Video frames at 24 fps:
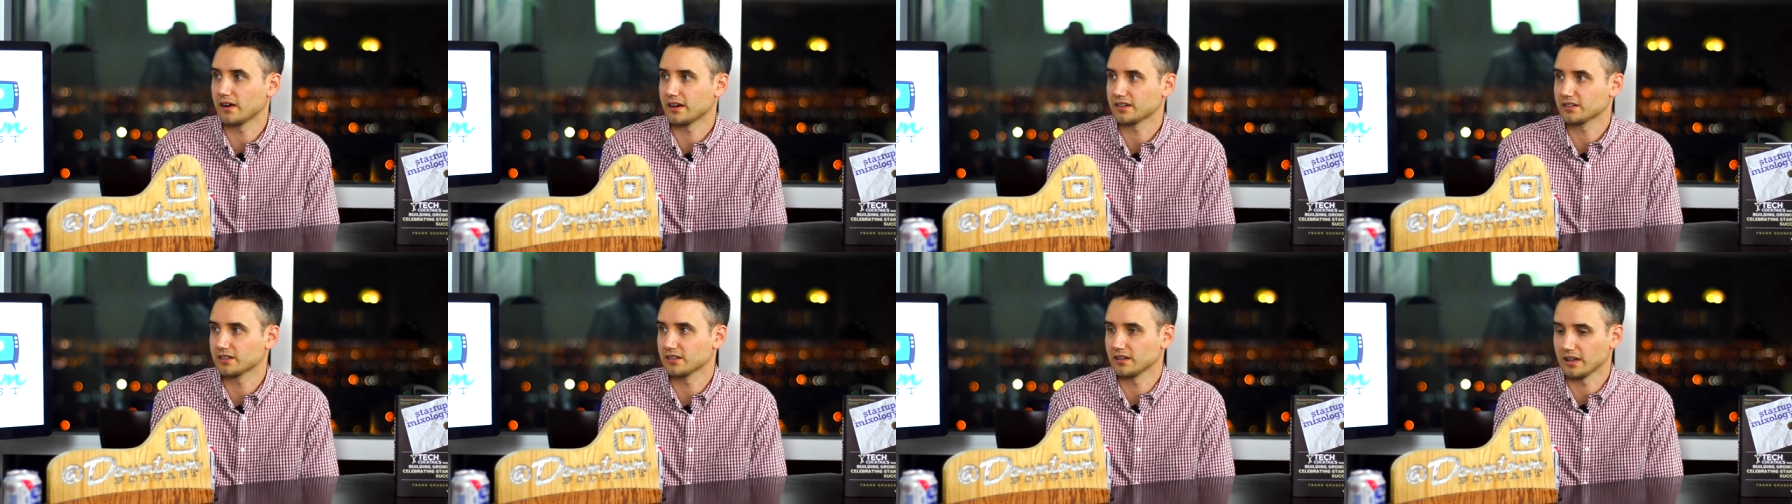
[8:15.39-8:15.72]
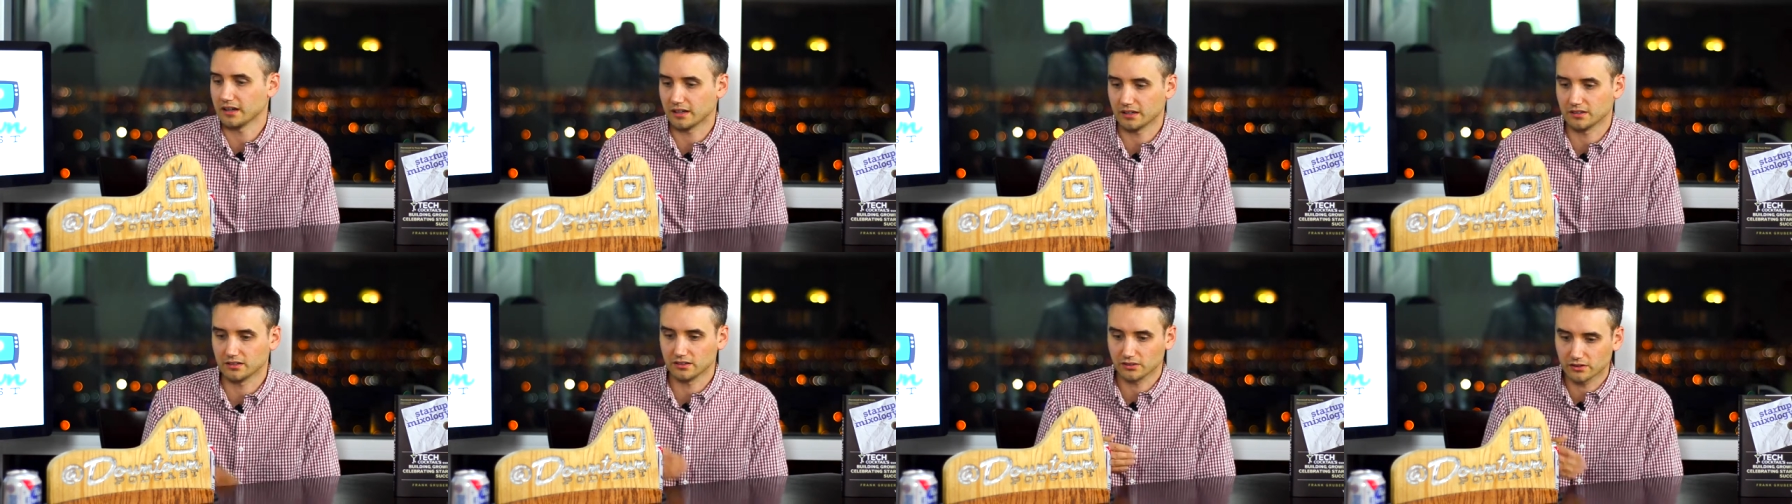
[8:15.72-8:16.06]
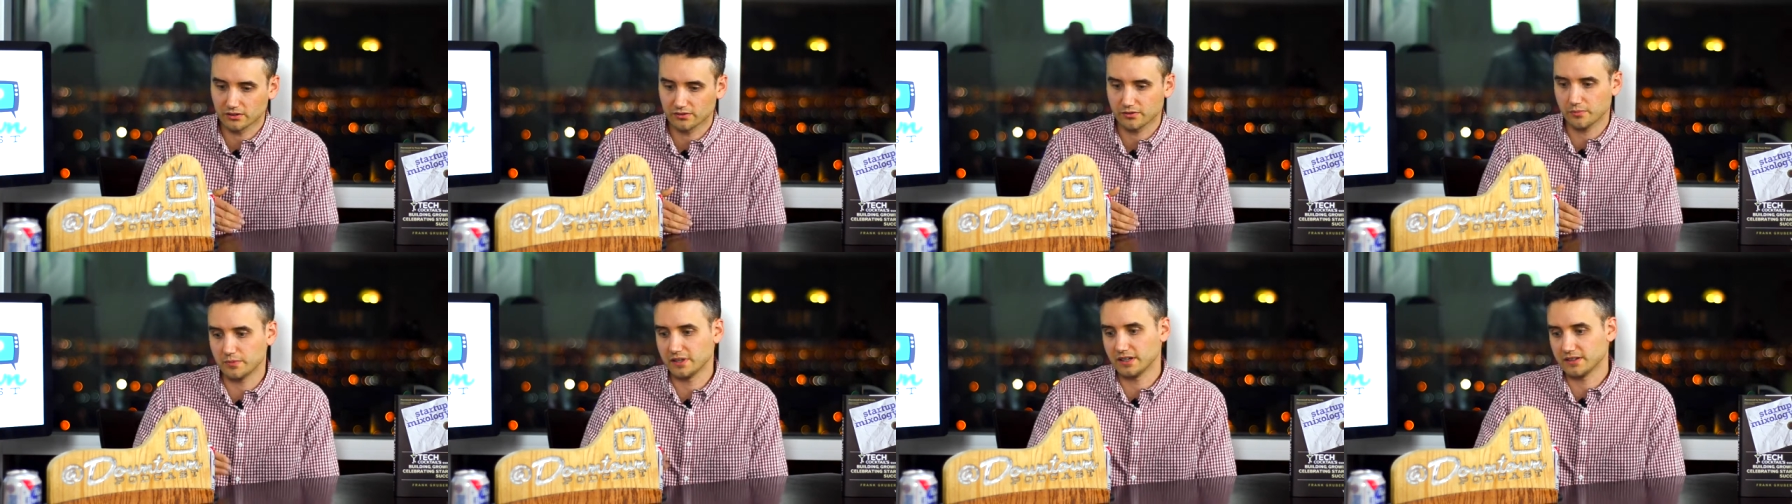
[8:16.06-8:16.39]
I, should, I can
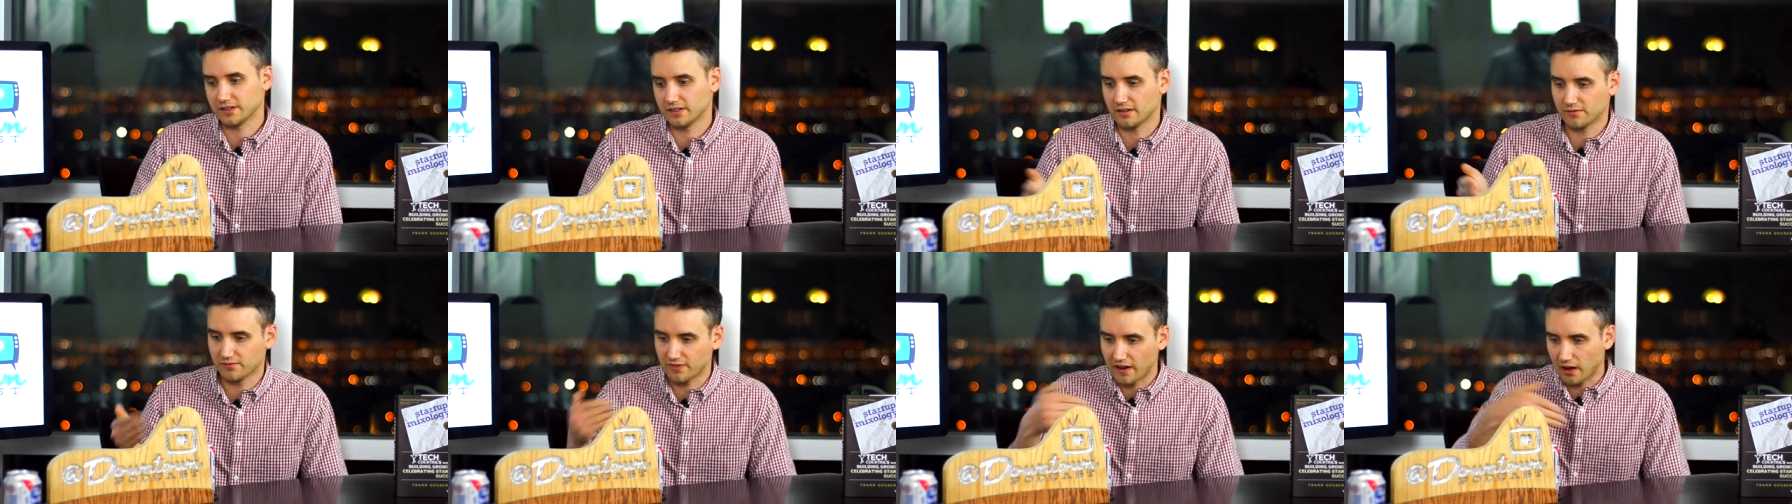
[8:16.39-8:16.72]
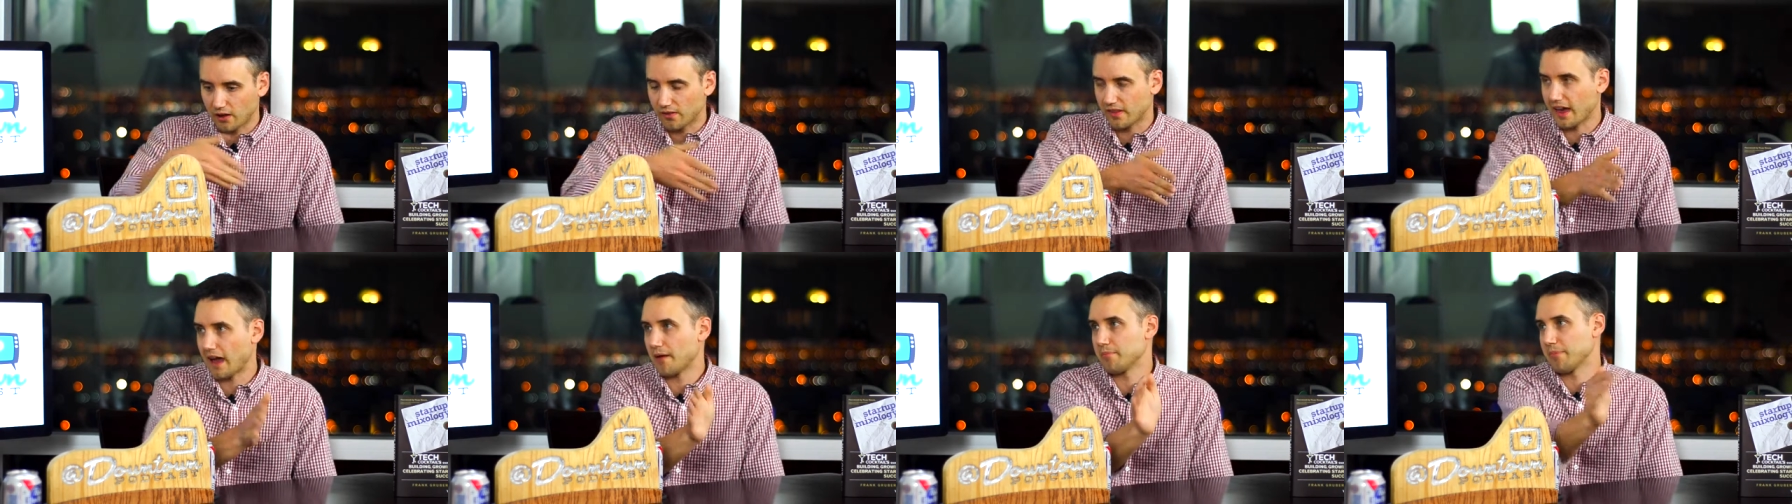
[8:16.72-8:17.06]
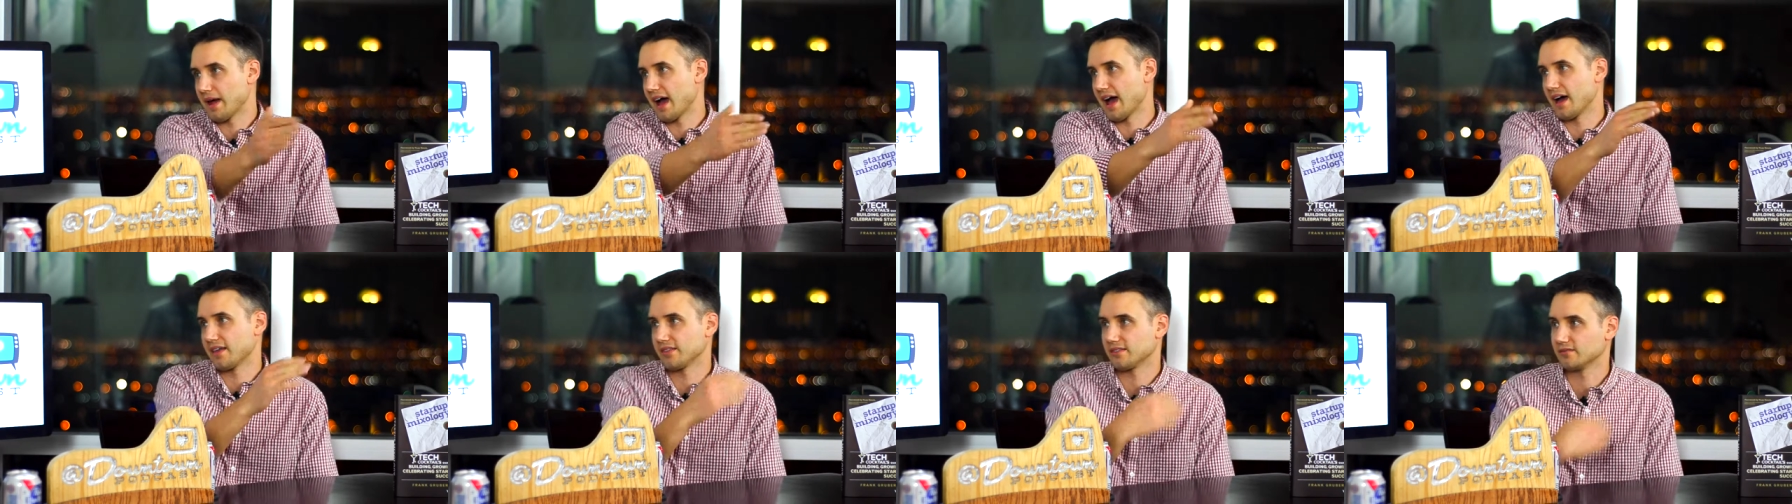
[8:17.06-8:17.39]
learn from these and follow that
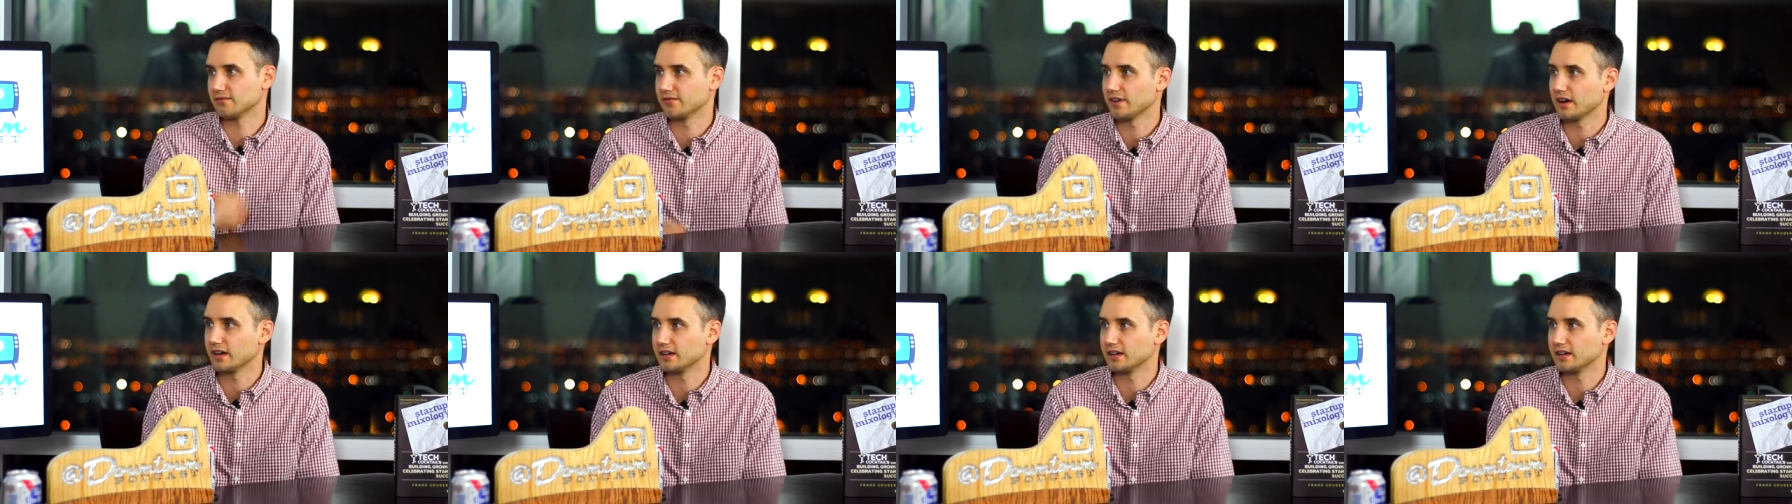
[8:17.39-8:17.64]
path and mm-hmm.